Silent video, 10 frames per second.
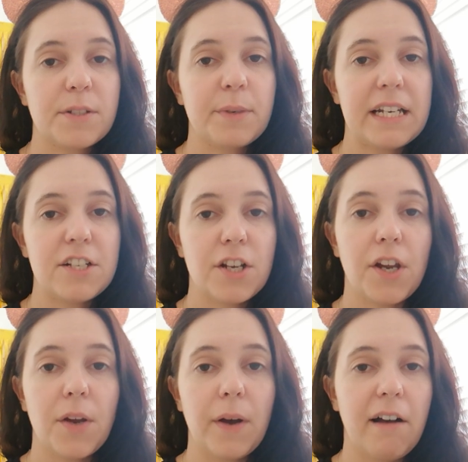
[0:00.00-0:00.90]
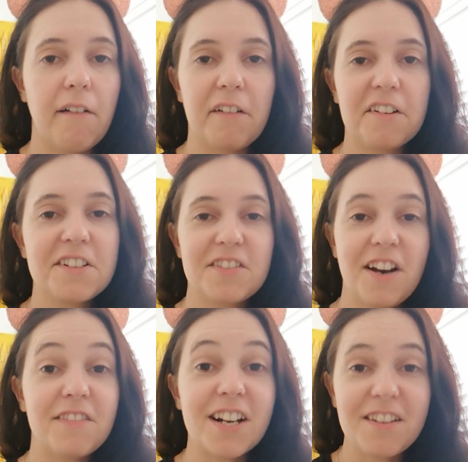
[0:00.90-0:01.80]
22 and I did
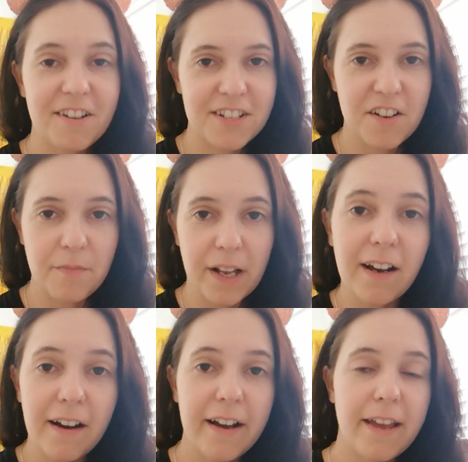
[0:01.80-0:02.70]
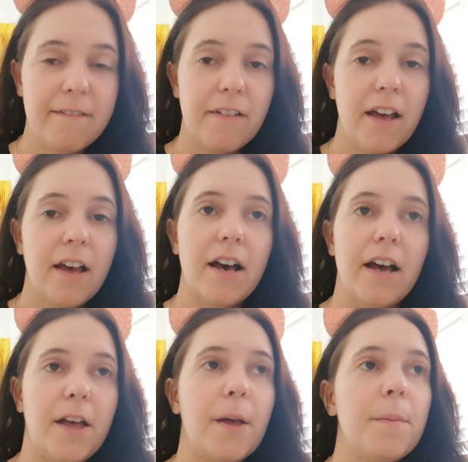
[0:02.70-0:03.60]
not have a clue what I was doing with my life.
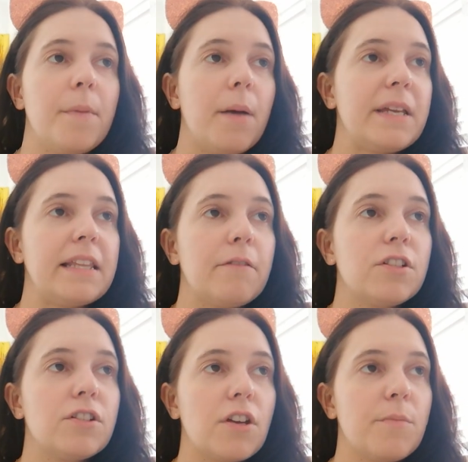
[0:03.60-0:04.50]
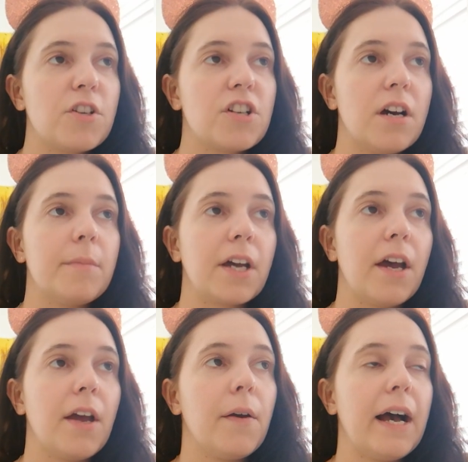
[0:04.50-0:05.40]
I mean, that was so much time
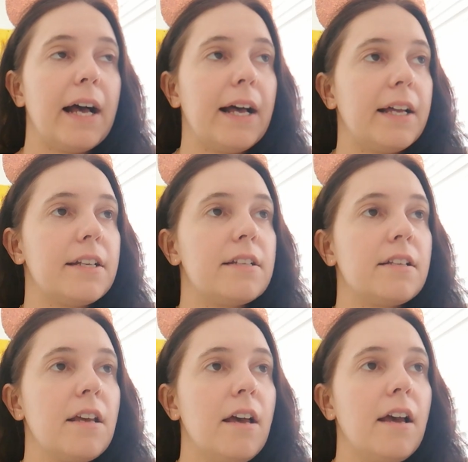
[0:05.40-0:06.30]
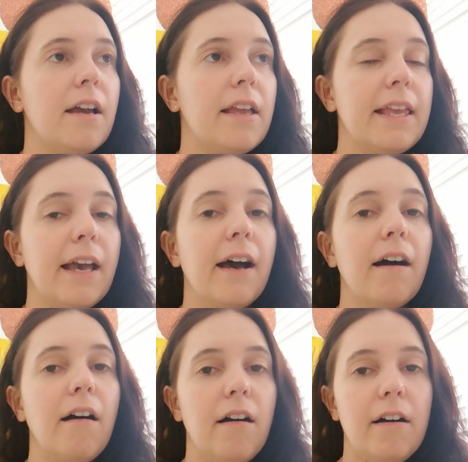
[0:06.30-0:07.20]
ago, and
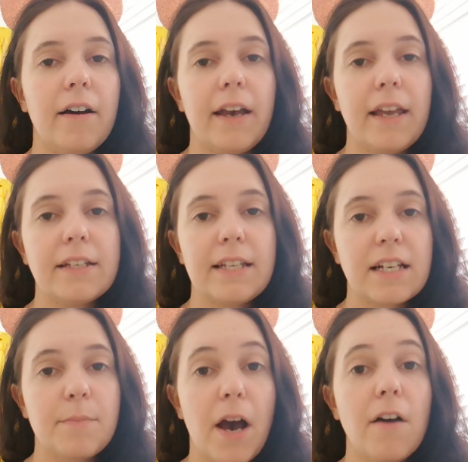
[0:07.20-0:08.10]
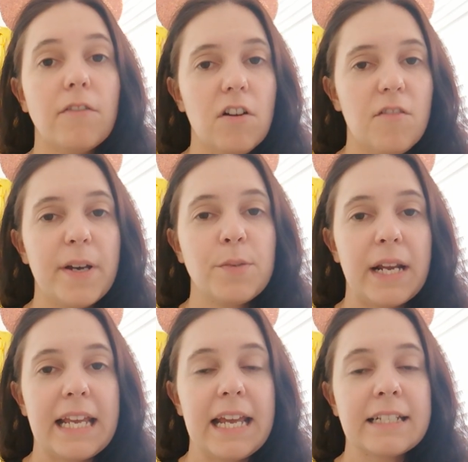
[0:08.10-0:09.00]
yeah, I dicked about for a lot of my
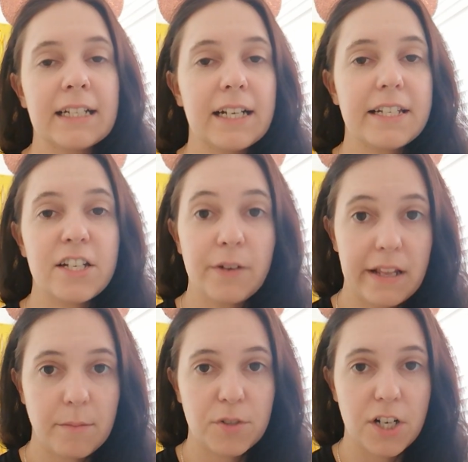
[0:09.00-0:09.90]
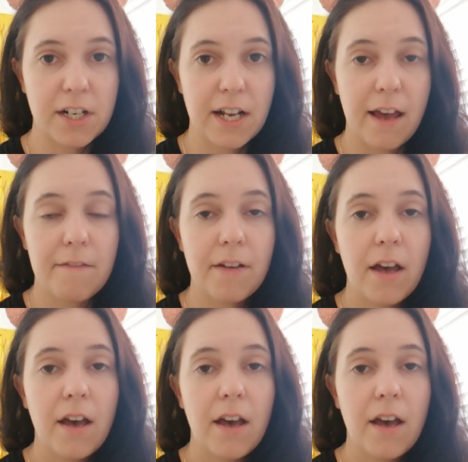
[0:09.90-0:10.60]
20s and I didn't do anything productive.